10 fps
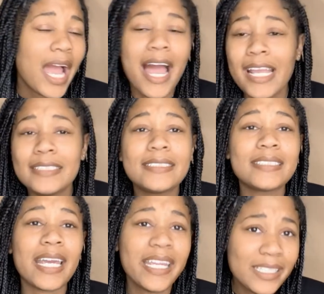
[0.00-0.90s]
I eat
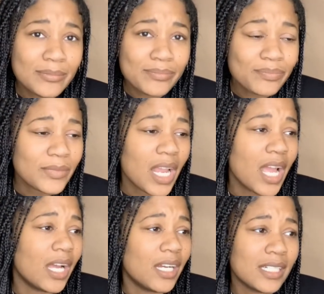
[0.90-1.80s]
steak.
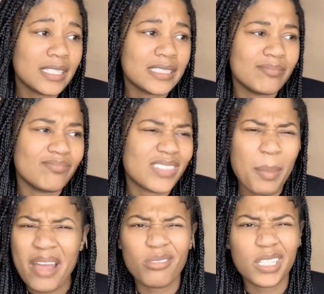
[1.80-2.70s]
I'm
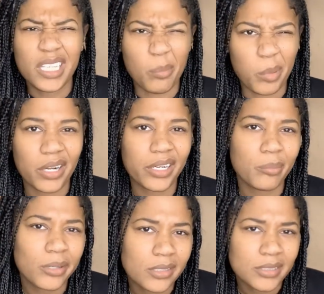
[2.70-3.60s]
not really a burger
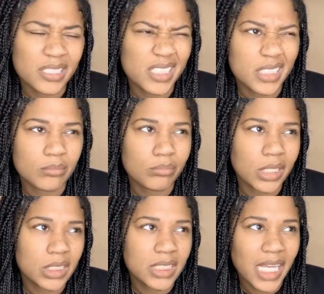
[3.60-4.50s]
person
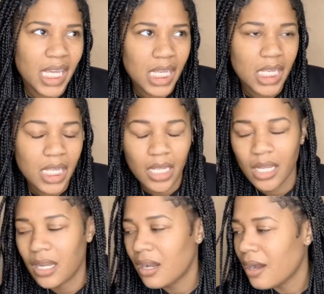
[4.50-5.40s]
per se.
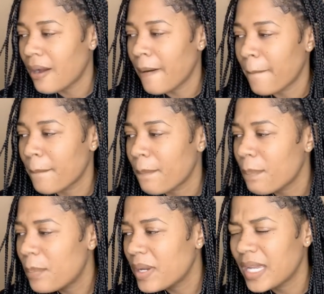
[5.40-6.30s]

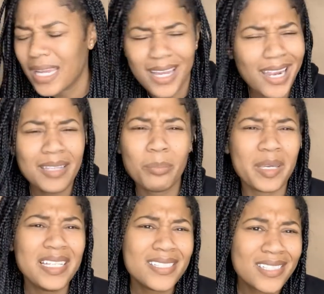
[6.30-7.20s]
But I eat
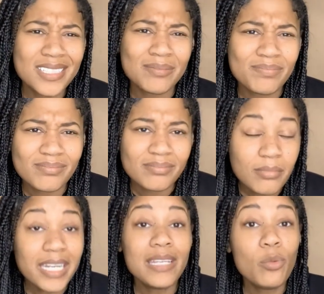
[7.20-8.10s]
pizza.
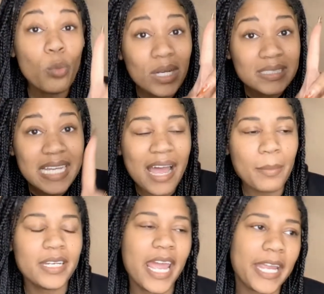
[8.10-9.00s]
I eat 1 time
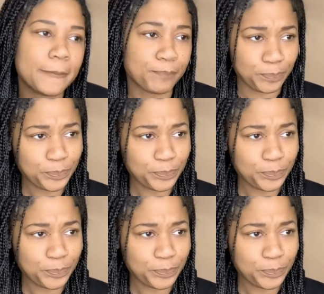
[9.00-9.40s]
a day.